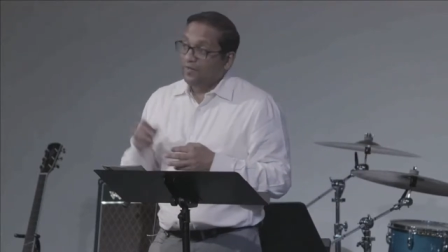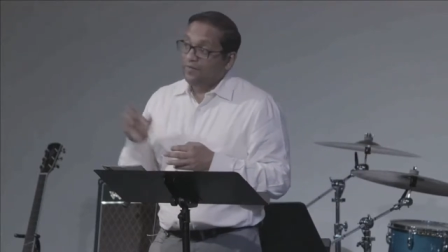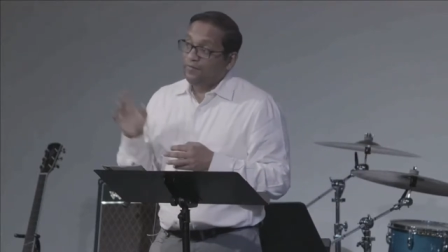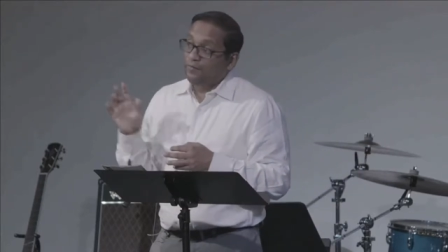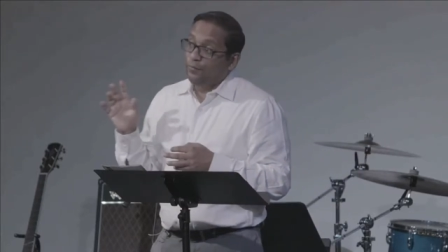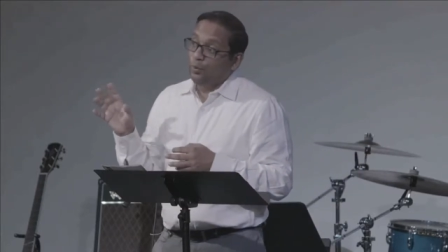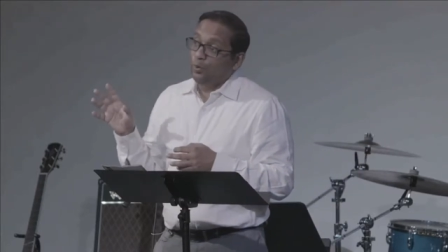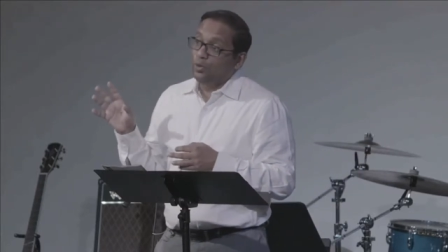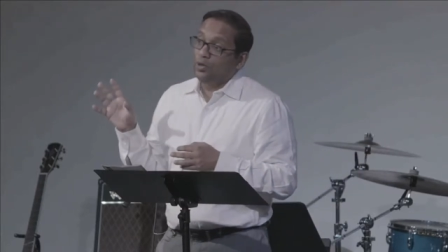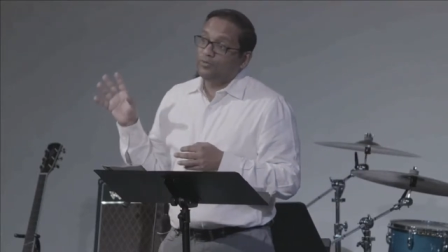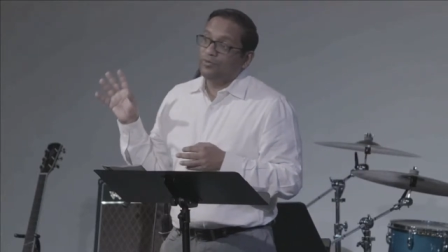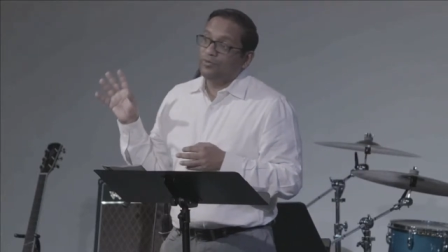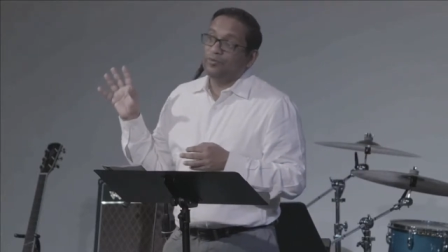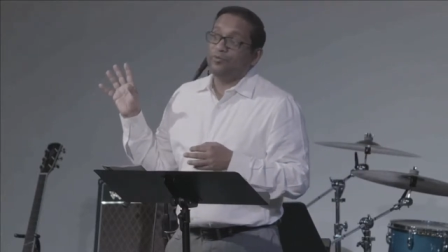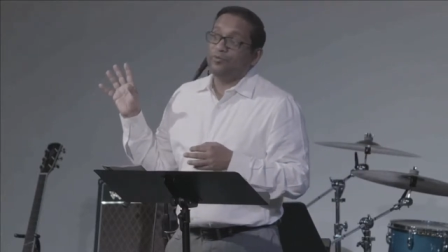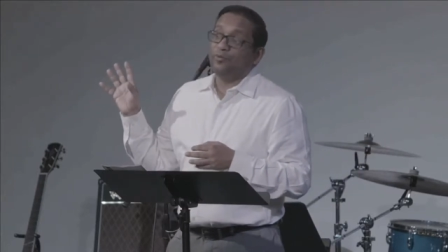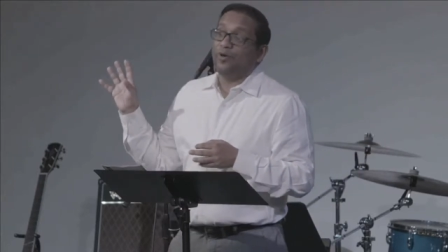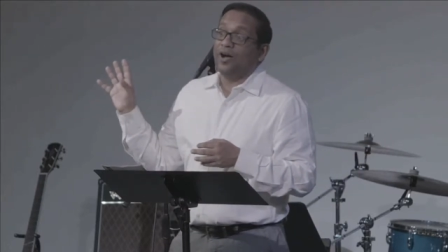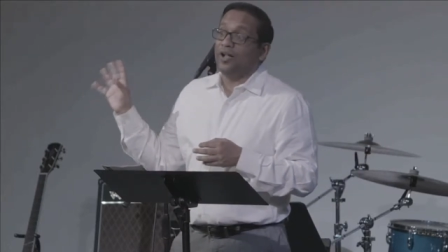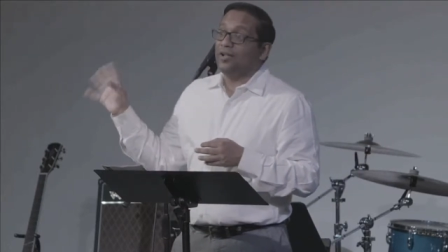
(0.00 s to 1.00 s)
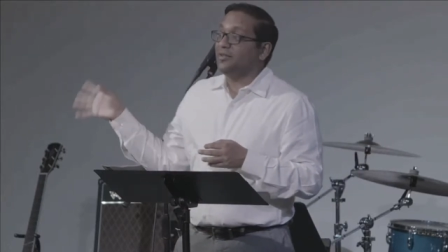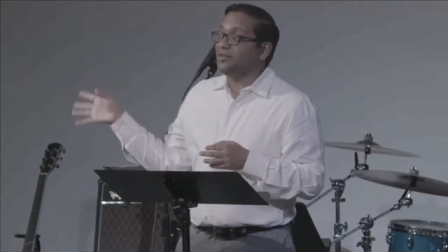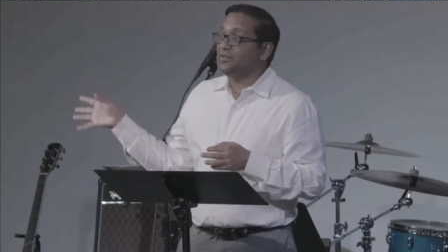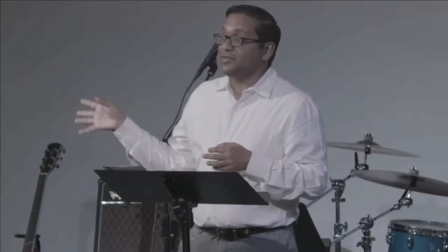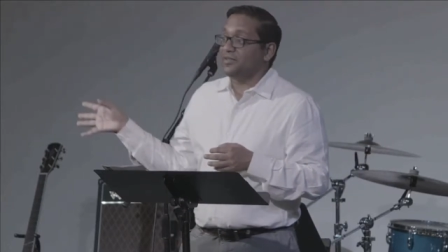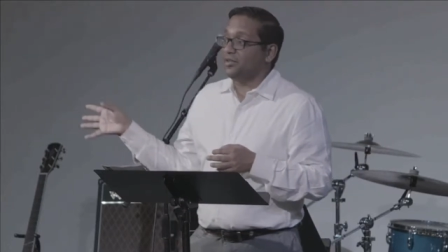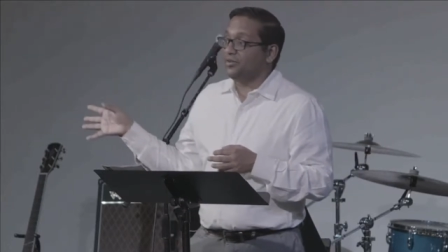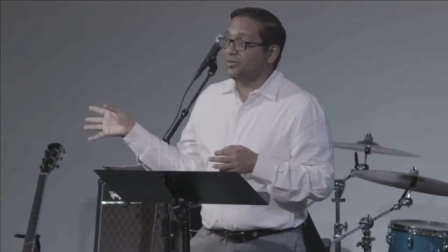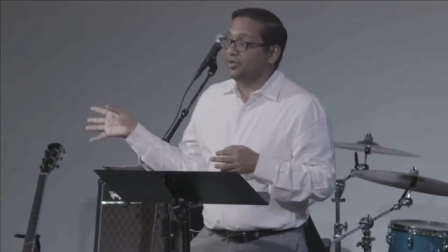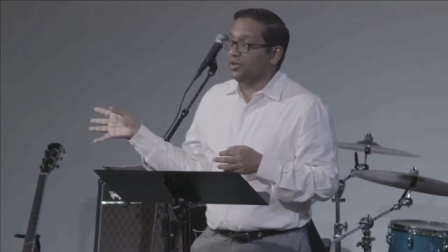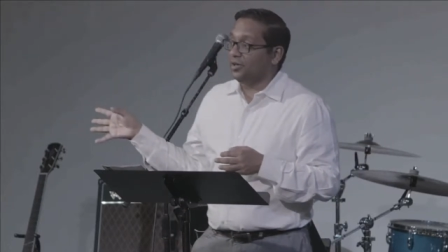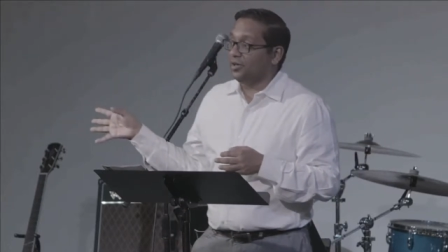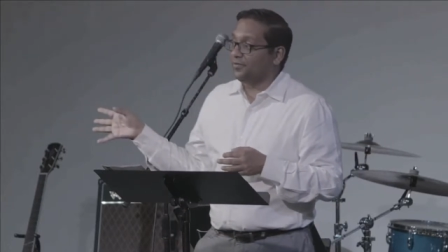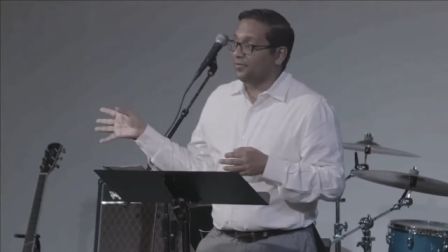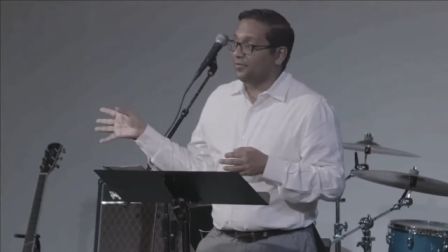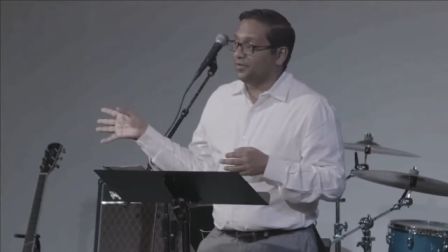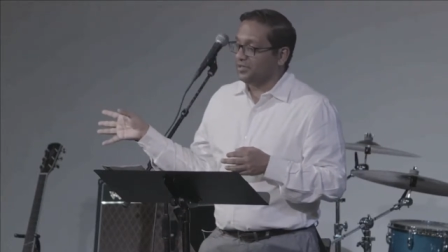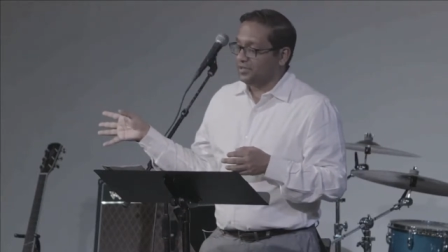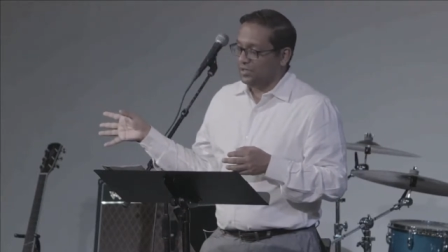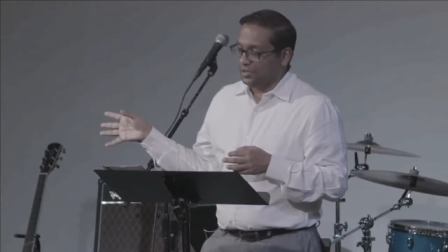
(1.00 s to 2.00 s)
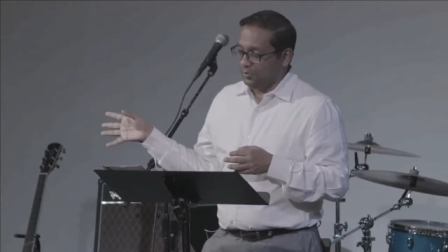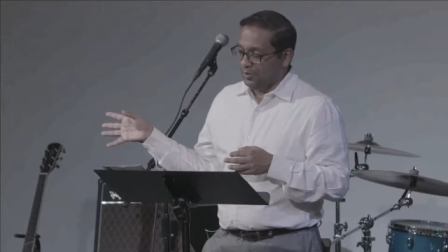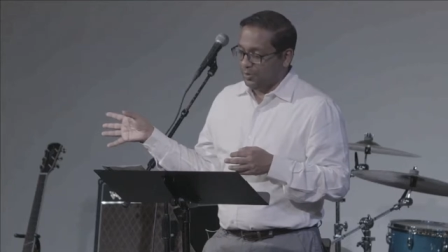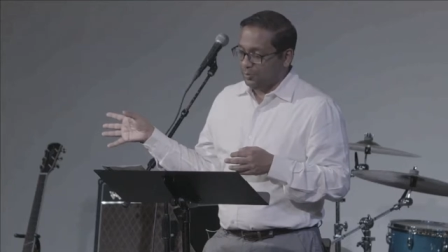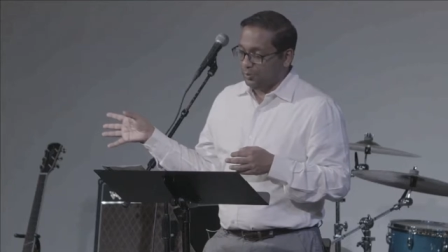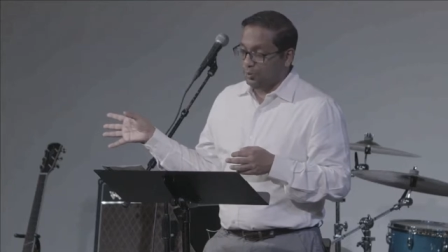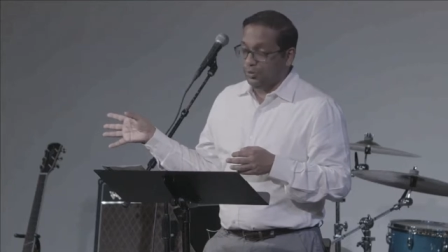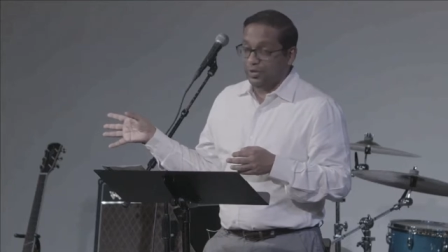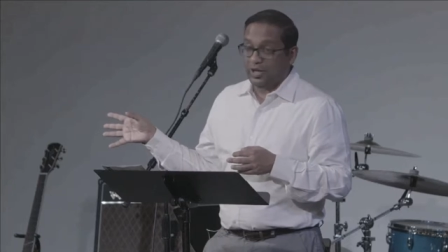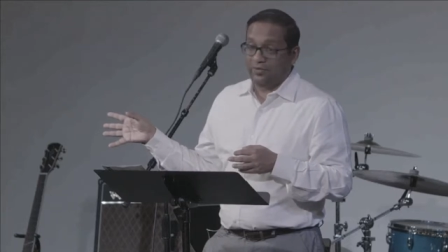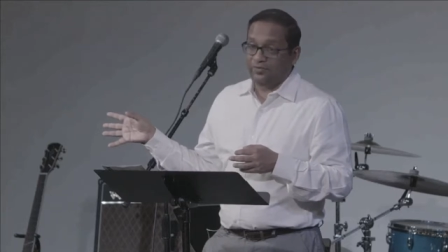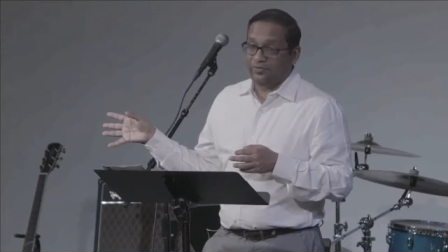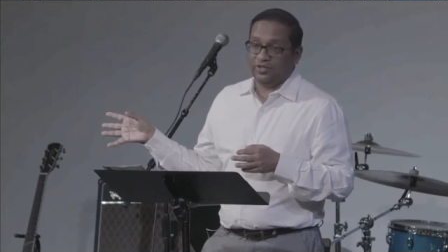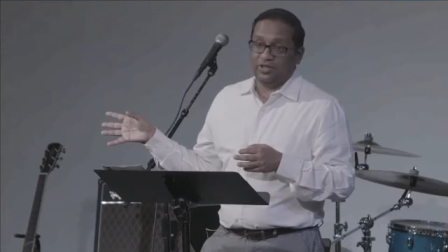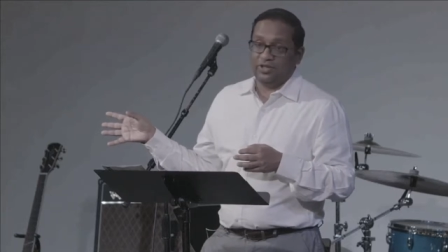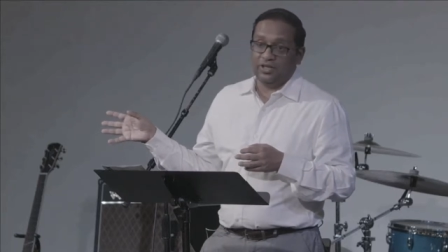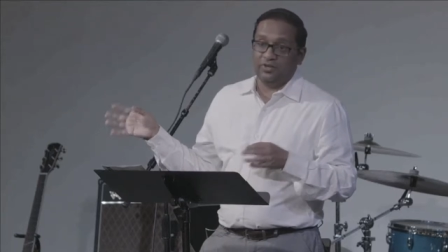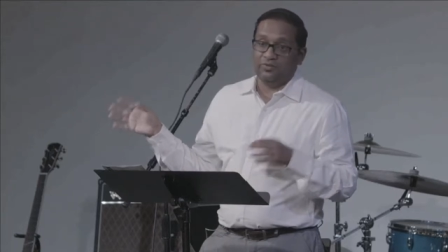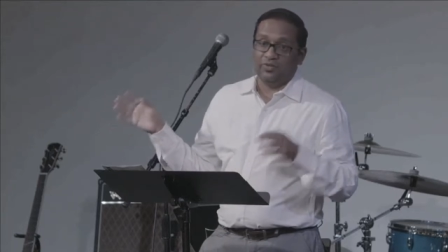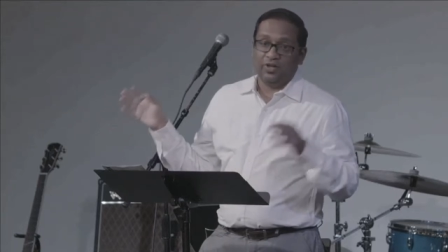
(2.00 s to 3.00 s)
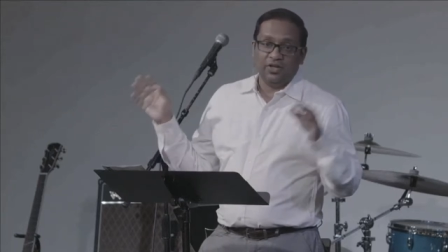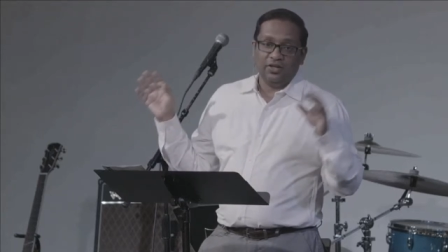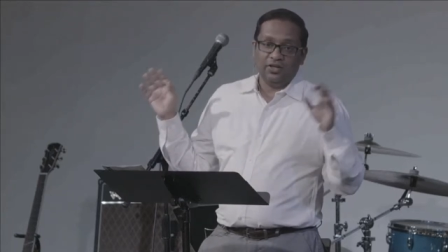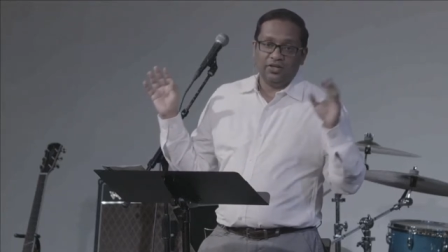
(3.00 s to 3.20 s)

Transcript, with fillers: Four were voluntary offerings that the people would have to give.